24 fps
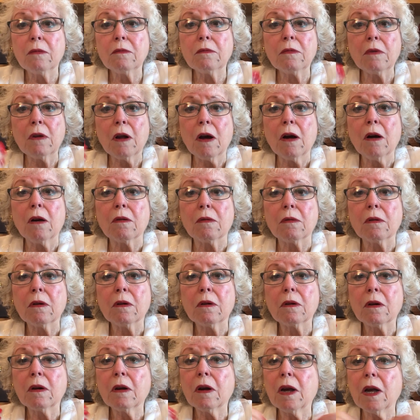No,
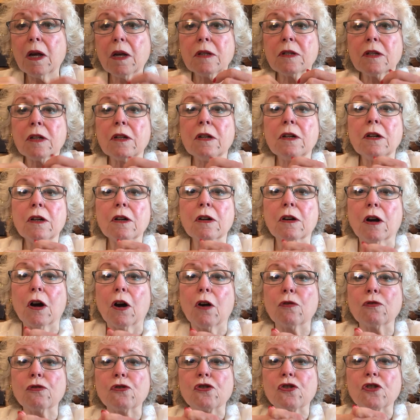it's a
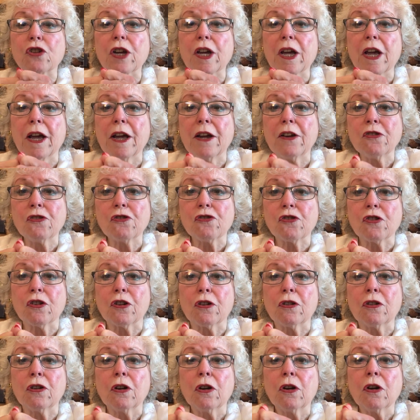
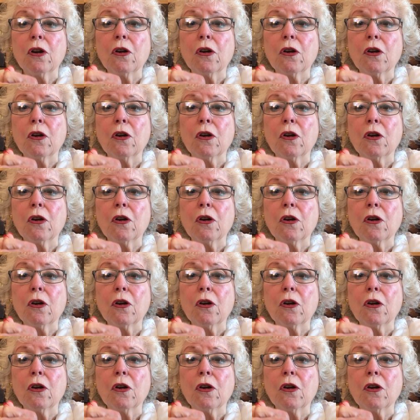negotiation